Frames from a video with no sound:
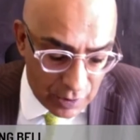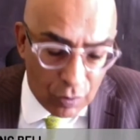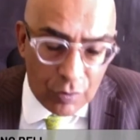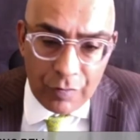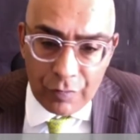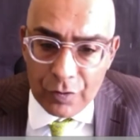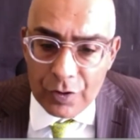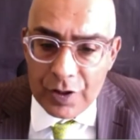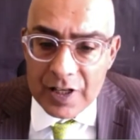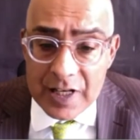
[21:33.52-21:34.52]
look through
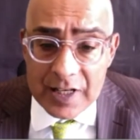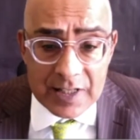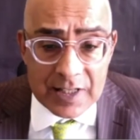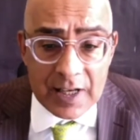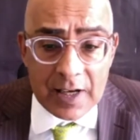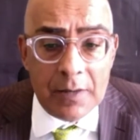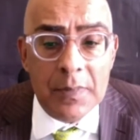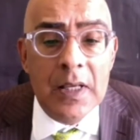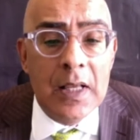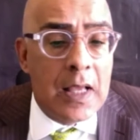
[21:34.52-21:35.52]
the near term,
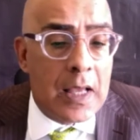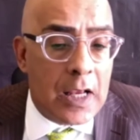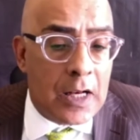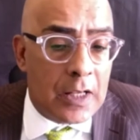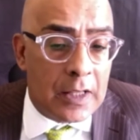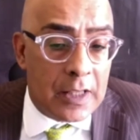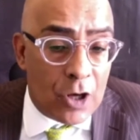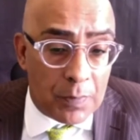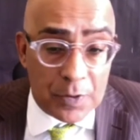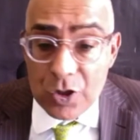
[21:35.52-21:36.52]
you know, the
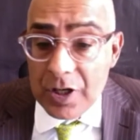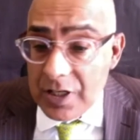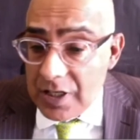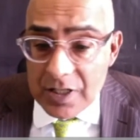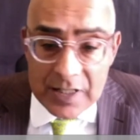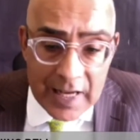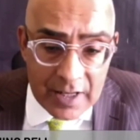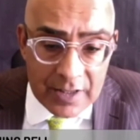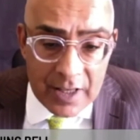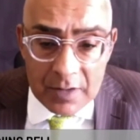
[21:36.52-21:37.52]
opportunity to take
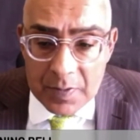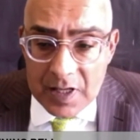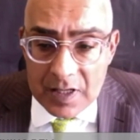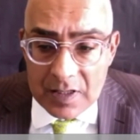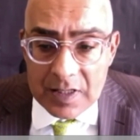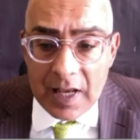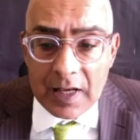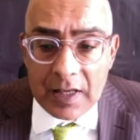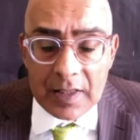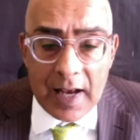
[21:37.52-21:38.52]
a 30%
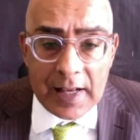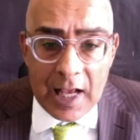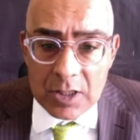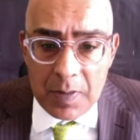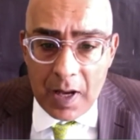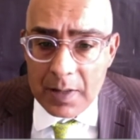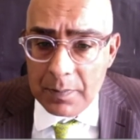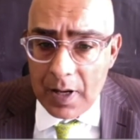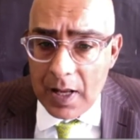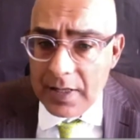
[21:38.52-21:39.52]
stake in that gas
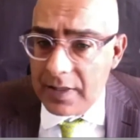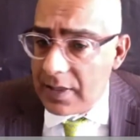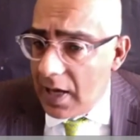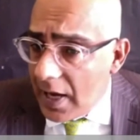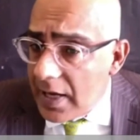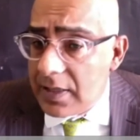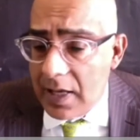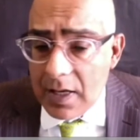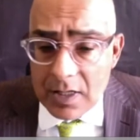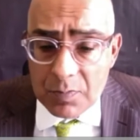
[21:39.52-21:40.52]
pipeline, I
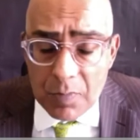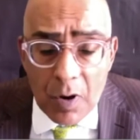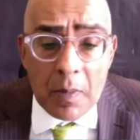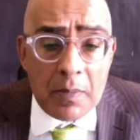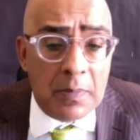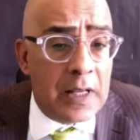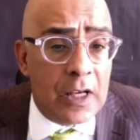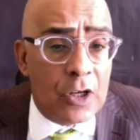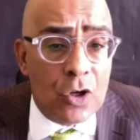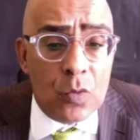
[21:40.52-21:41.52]
think, is probably a
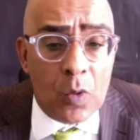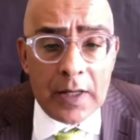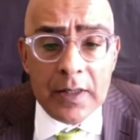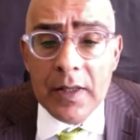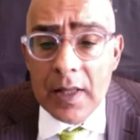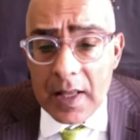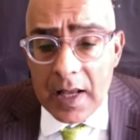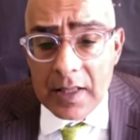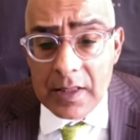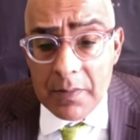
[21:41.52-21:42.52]
good one
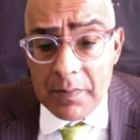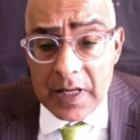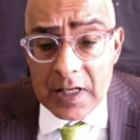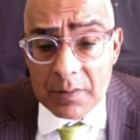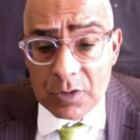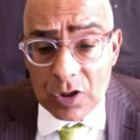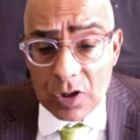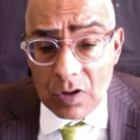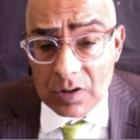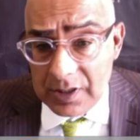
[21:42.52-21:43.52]
in the medium to
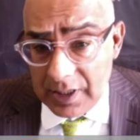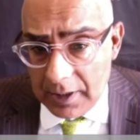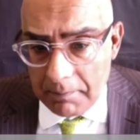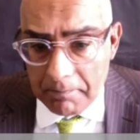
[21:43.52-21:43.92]
long term.